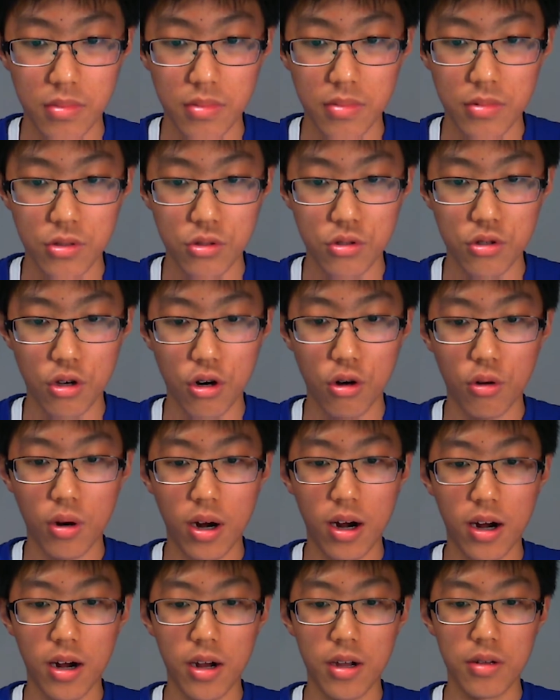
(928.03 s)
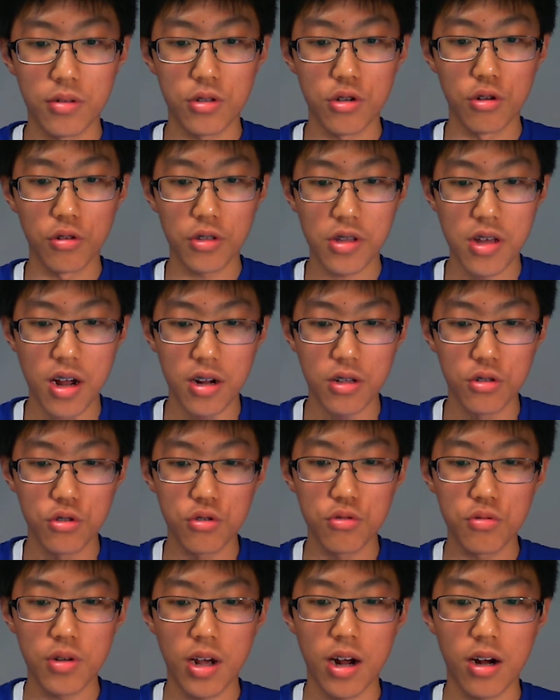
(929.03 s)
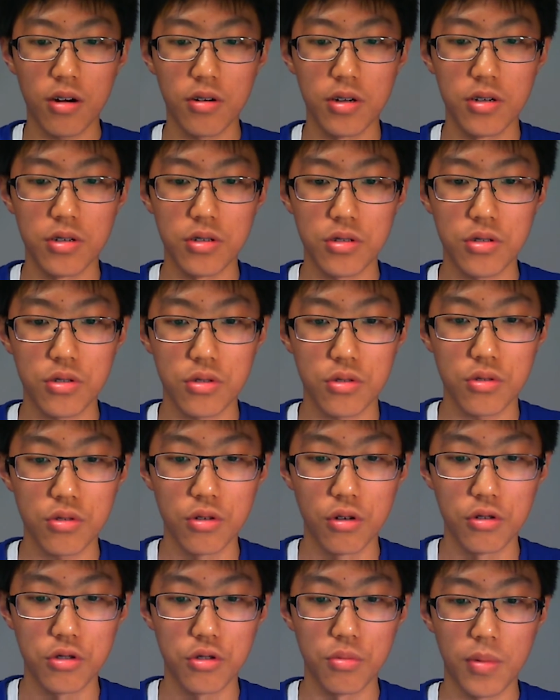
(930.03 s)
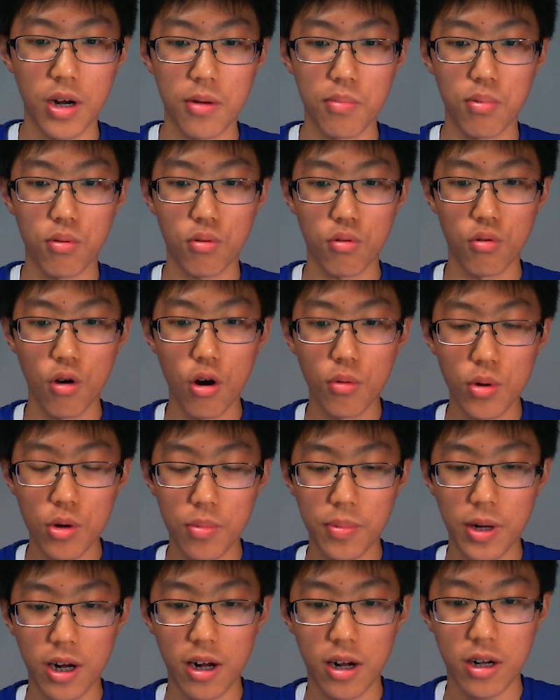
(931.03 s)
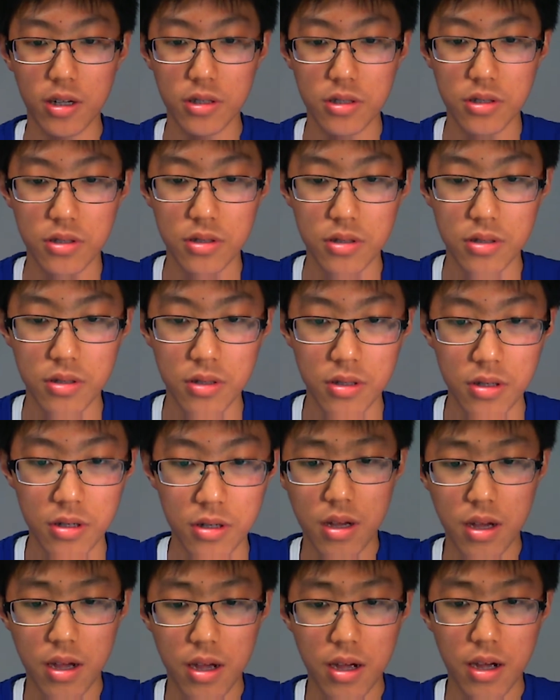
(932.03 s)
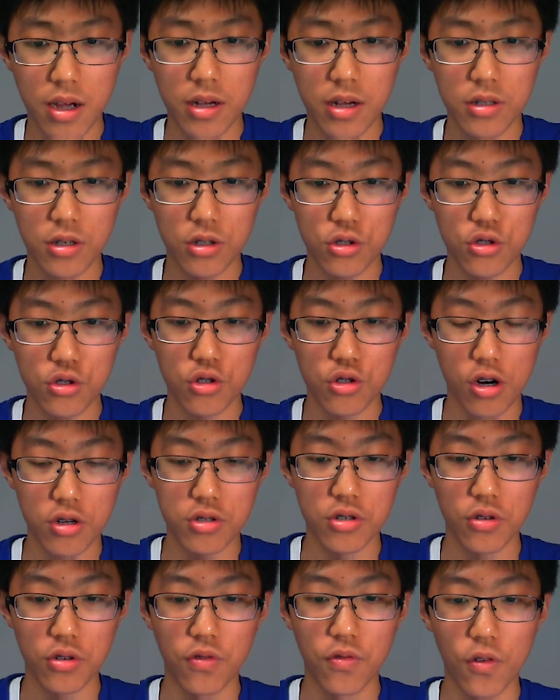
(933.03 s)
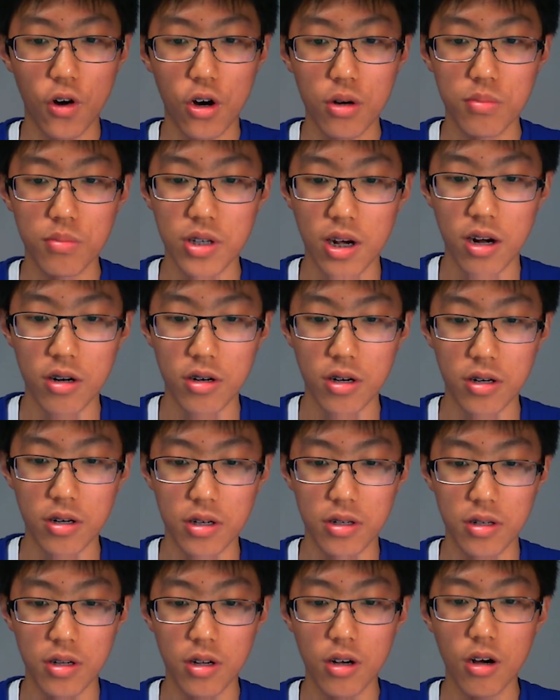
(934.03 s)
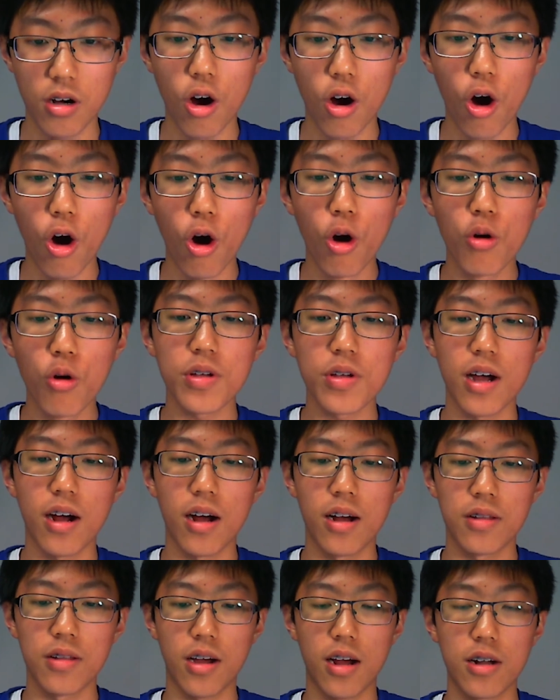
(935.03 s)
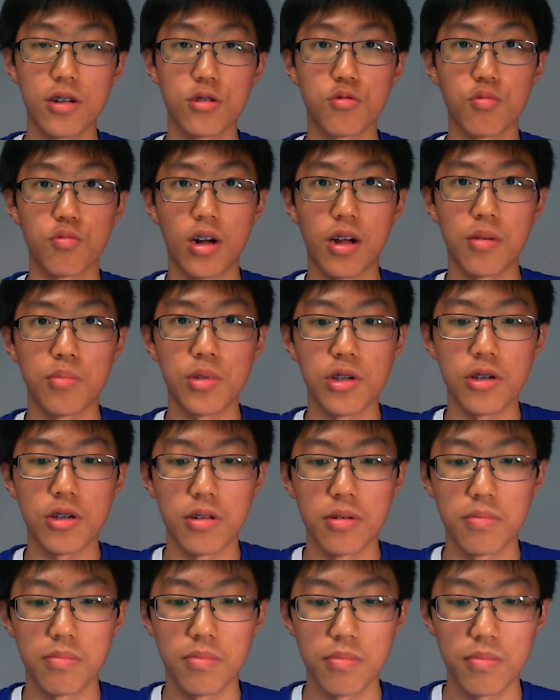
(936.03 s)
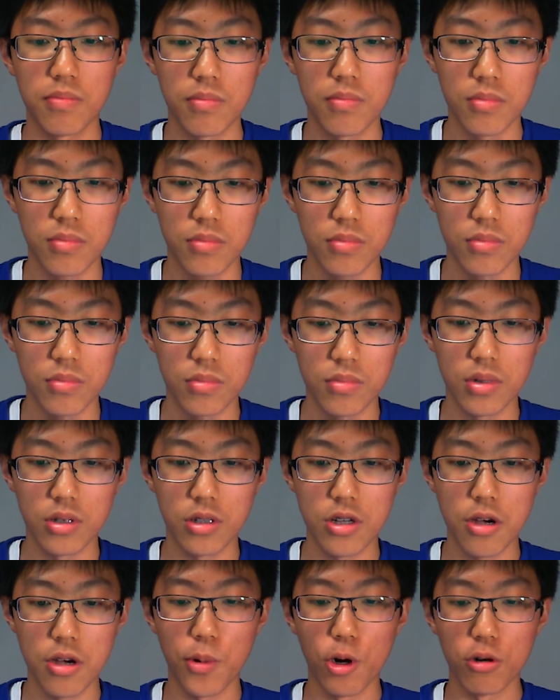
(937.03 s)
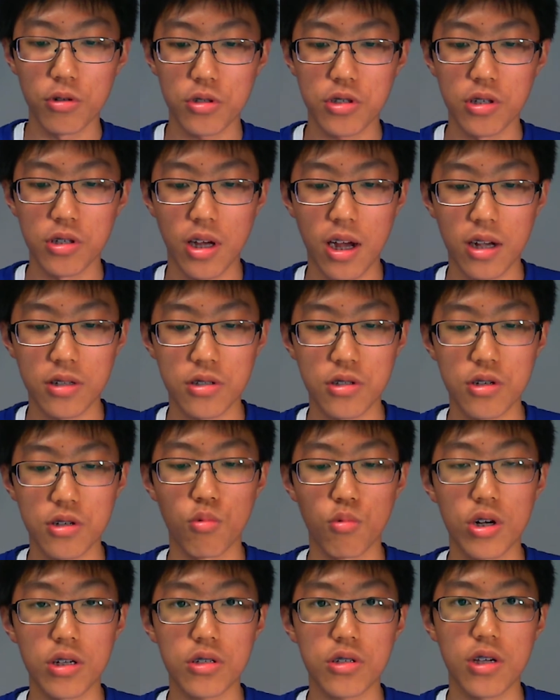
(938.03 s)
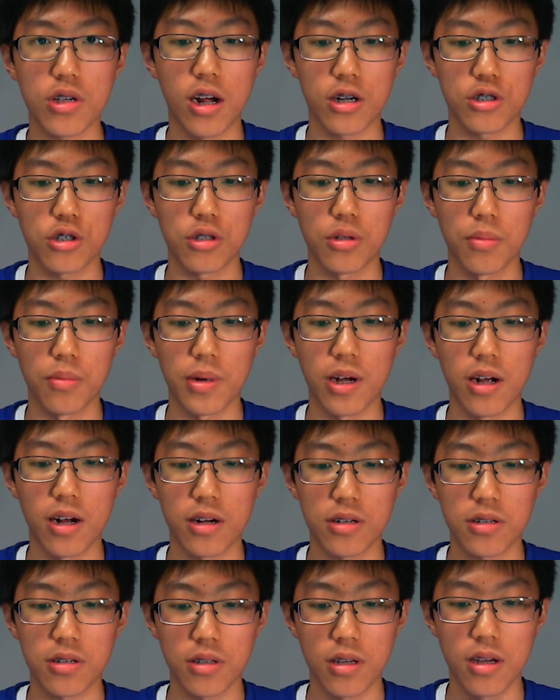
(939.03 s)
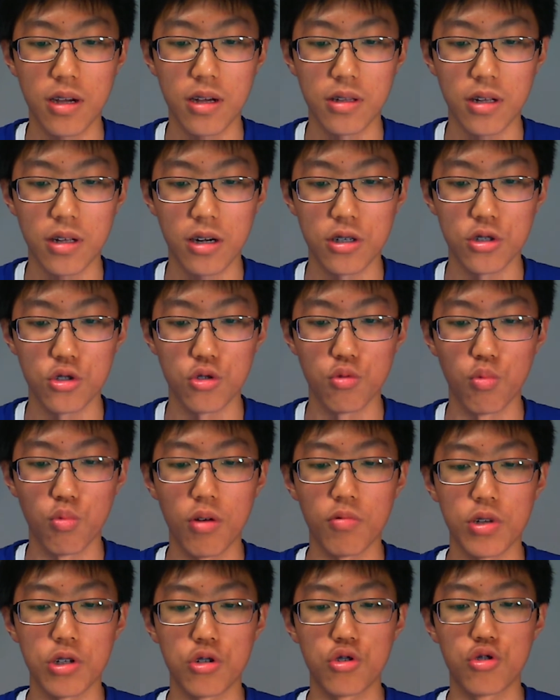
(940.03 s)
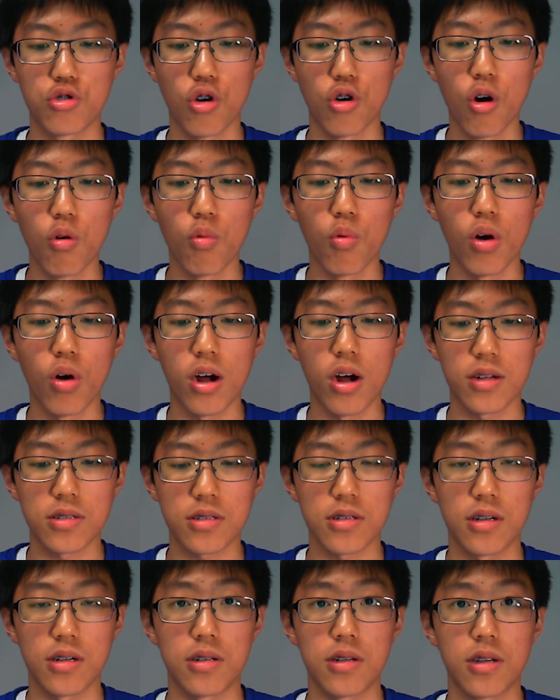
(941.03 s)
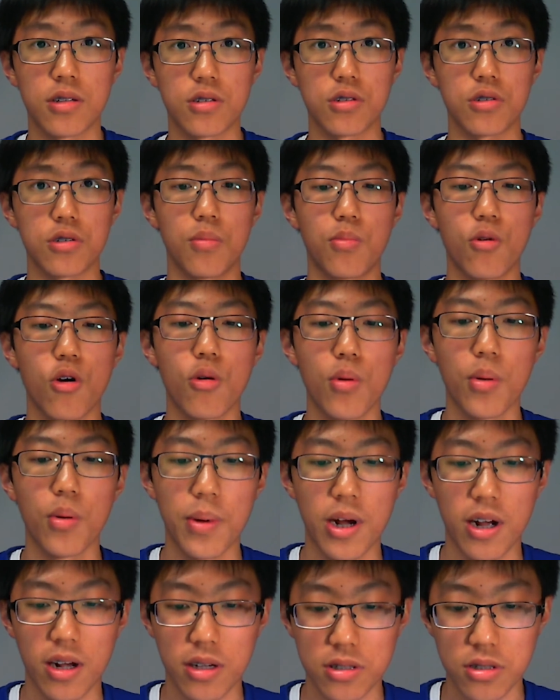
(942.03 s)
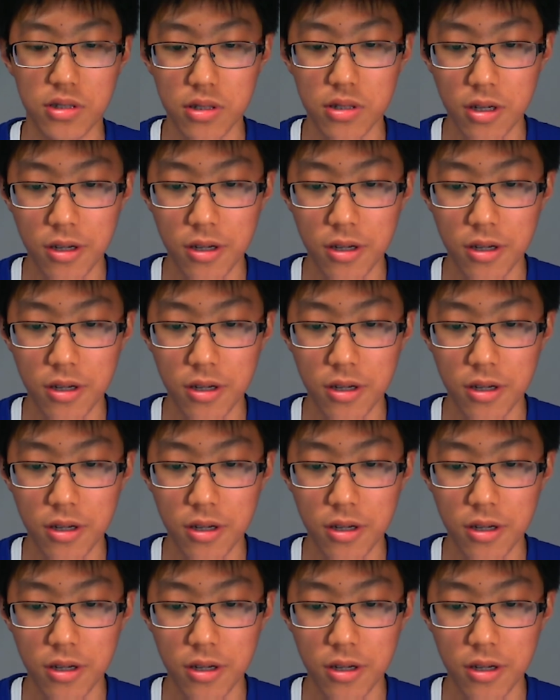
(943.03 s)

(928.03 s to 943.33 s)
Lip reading: So, the only thing I can do now is go to my Probopass and start to farm down on it. Oh yeah, and that is what I mean. The opponent still has the Whiscash at the back, and that is what we don't want against the Probopass.